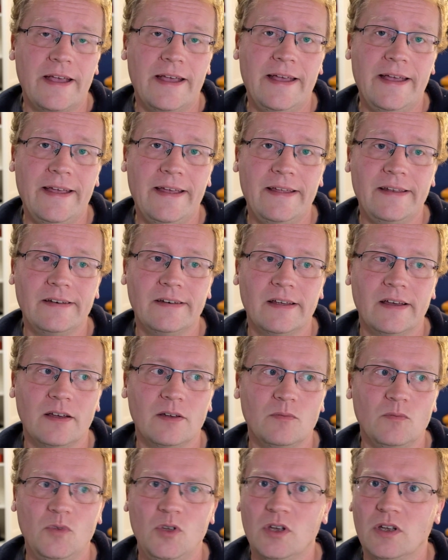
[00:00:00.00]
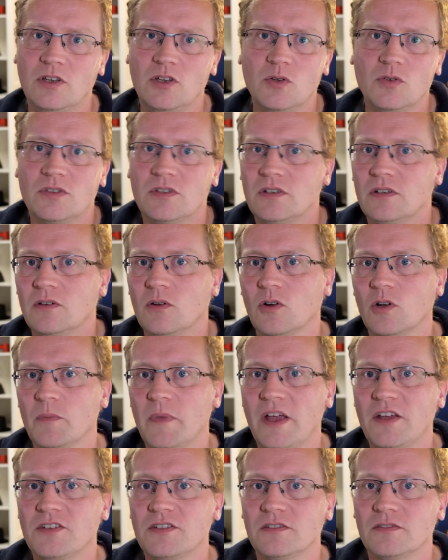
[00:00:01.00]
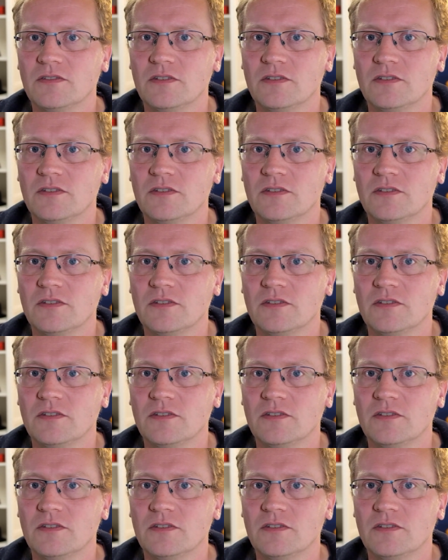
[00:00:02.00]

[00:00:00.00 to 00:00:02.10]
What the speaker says: and you can use it in automation.